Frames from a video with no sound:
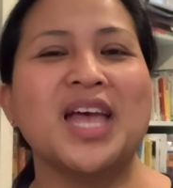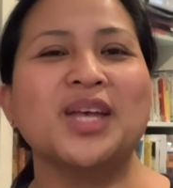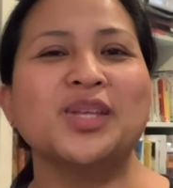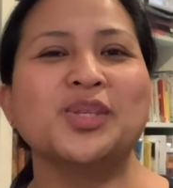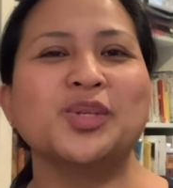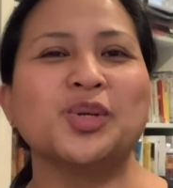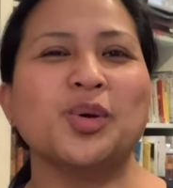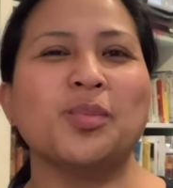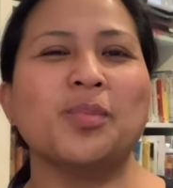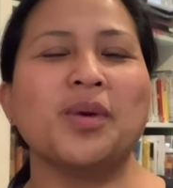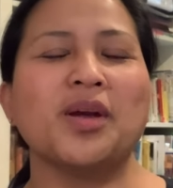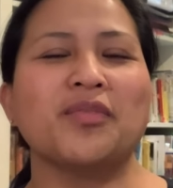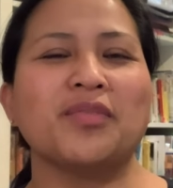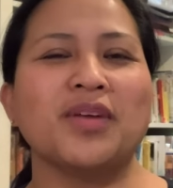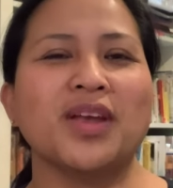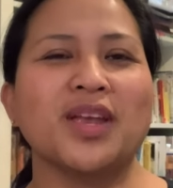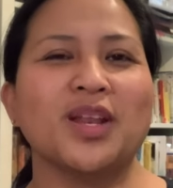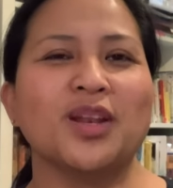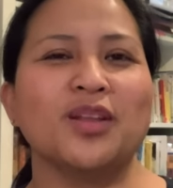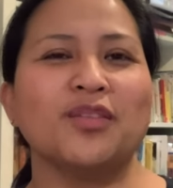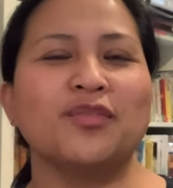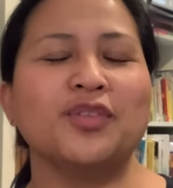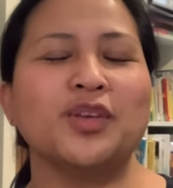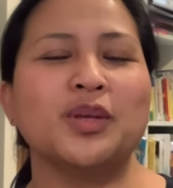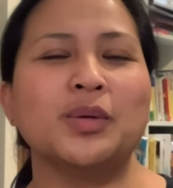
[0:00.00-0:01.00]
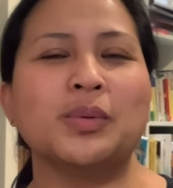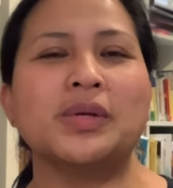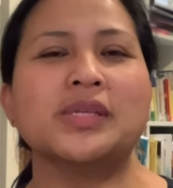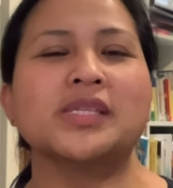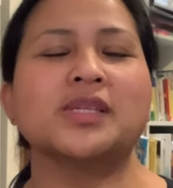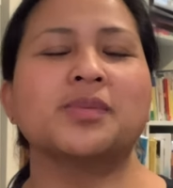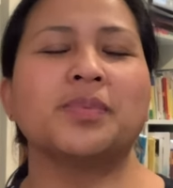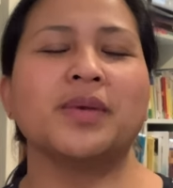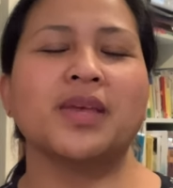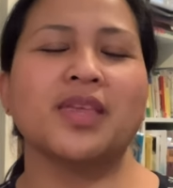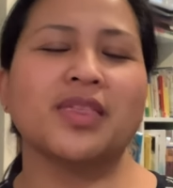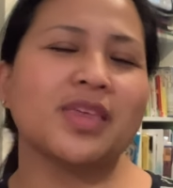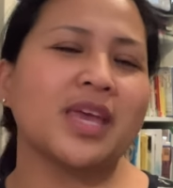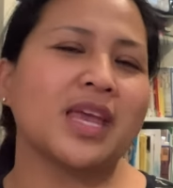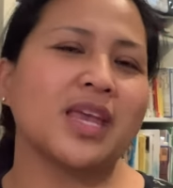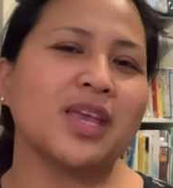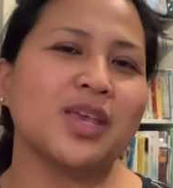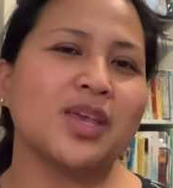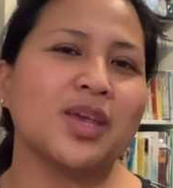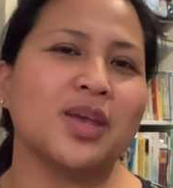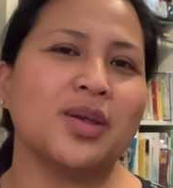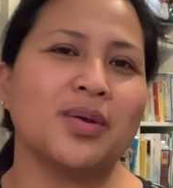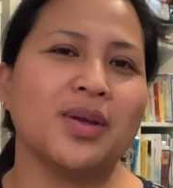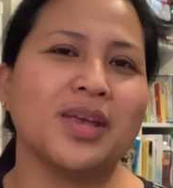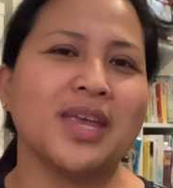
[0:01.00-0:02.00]
To all my regular viewers, a big thank
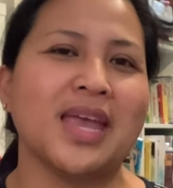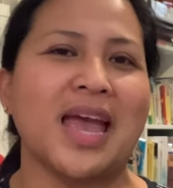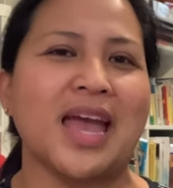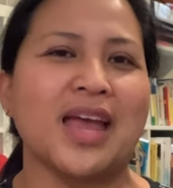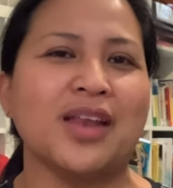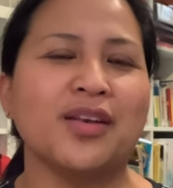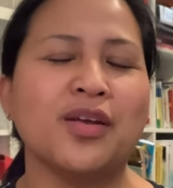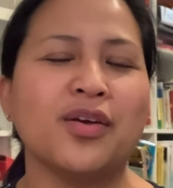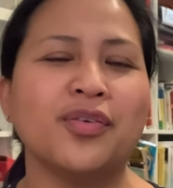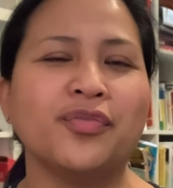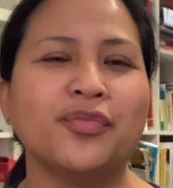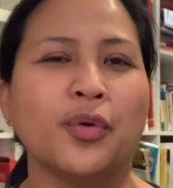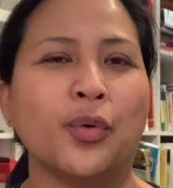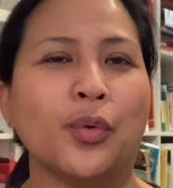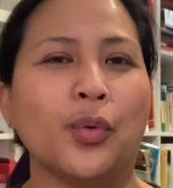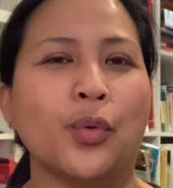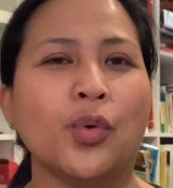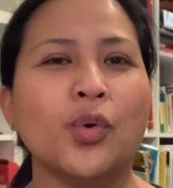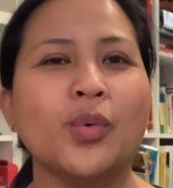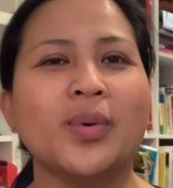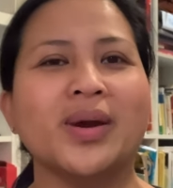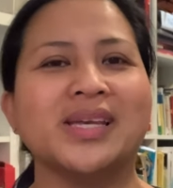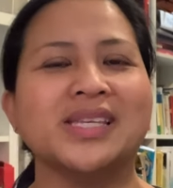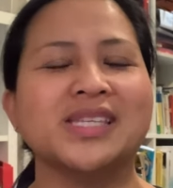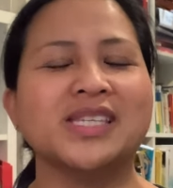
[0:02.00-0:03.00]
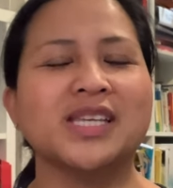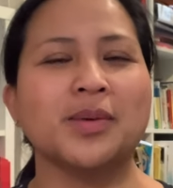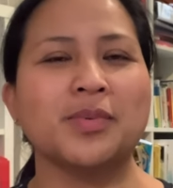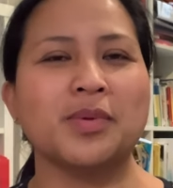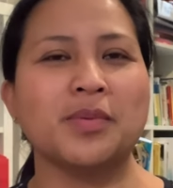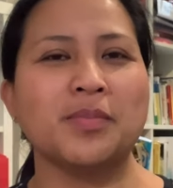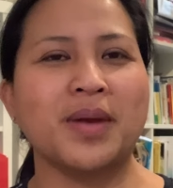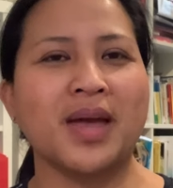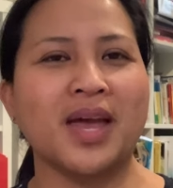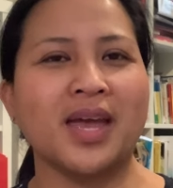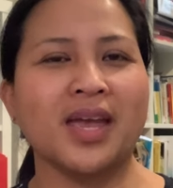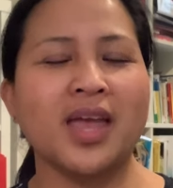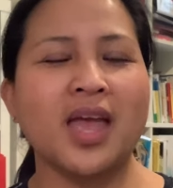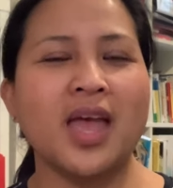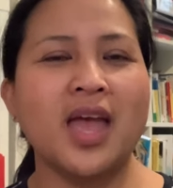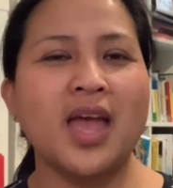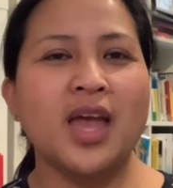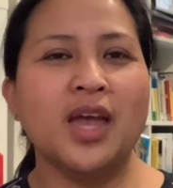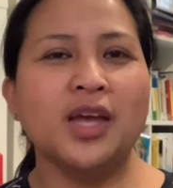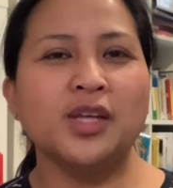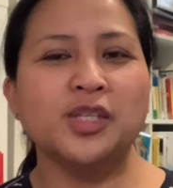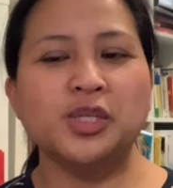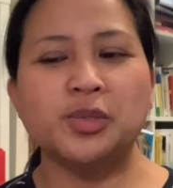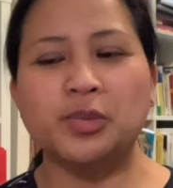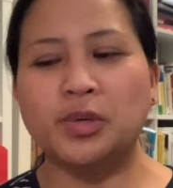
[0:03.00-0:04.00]
you again for always coming back
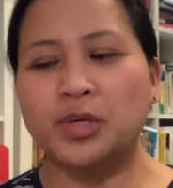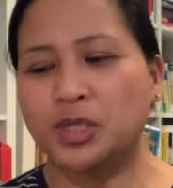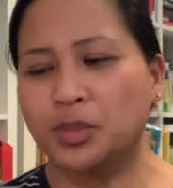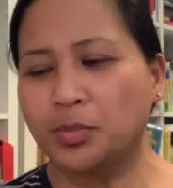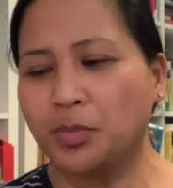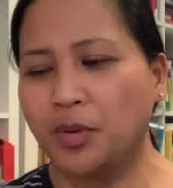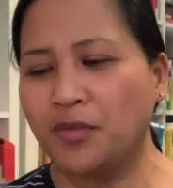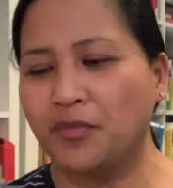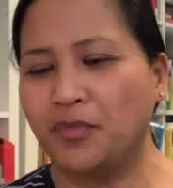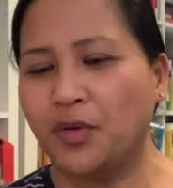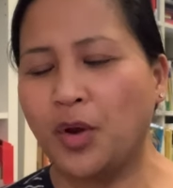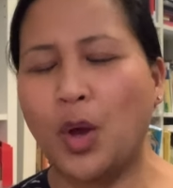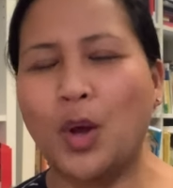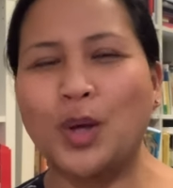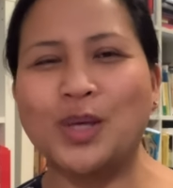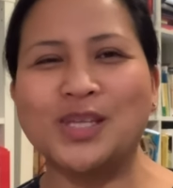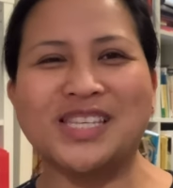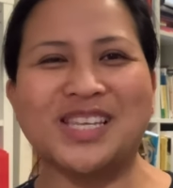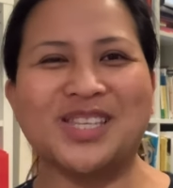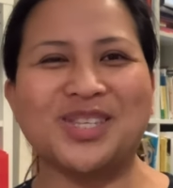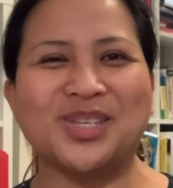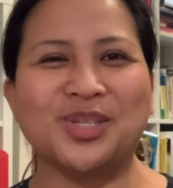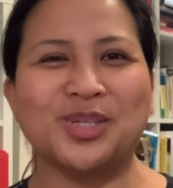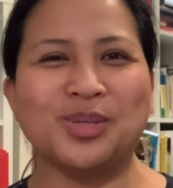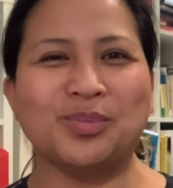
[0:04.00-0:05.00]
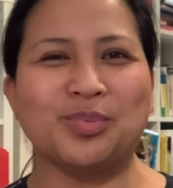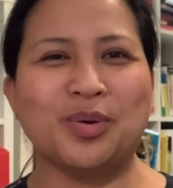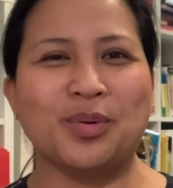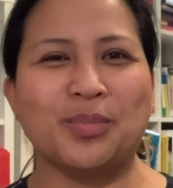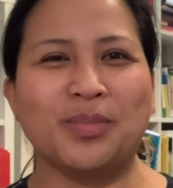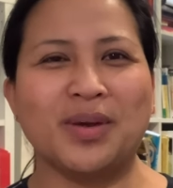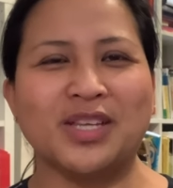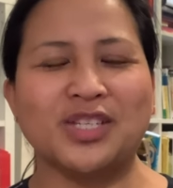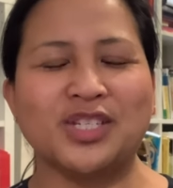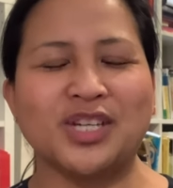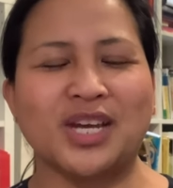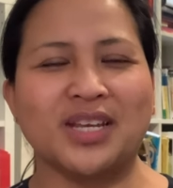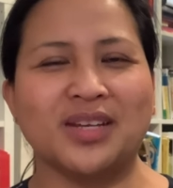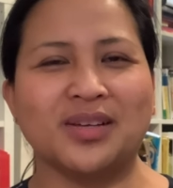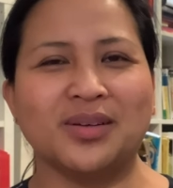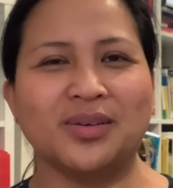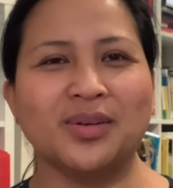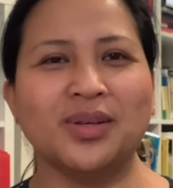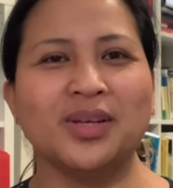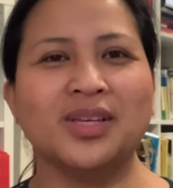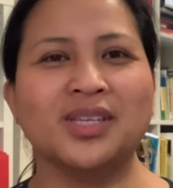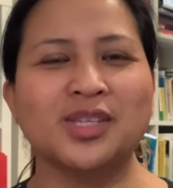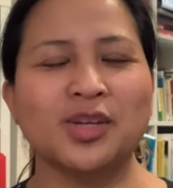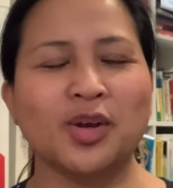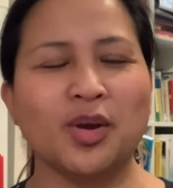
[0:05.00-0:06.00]
to watch my vlogs and to support my channel.
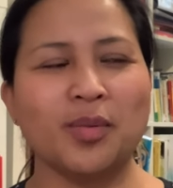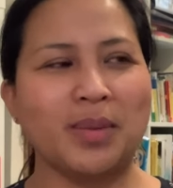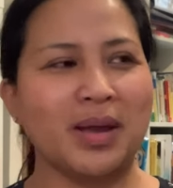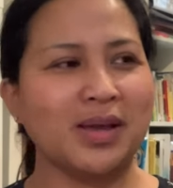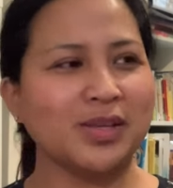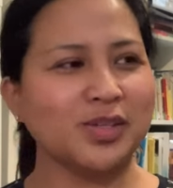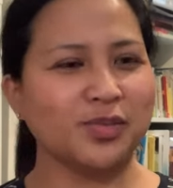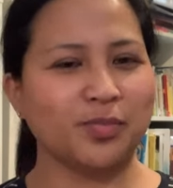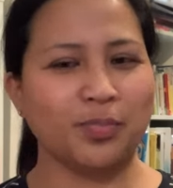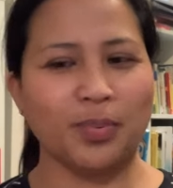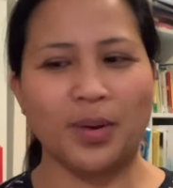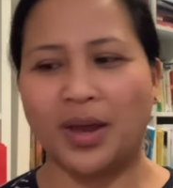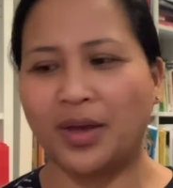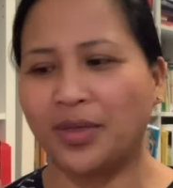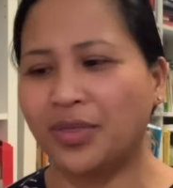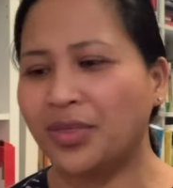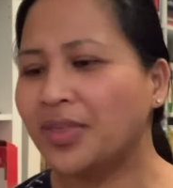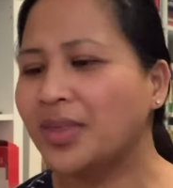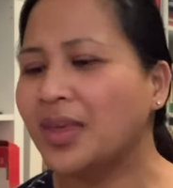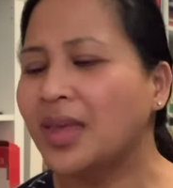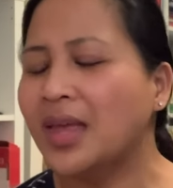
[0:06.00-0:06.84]
So I'm out of breath.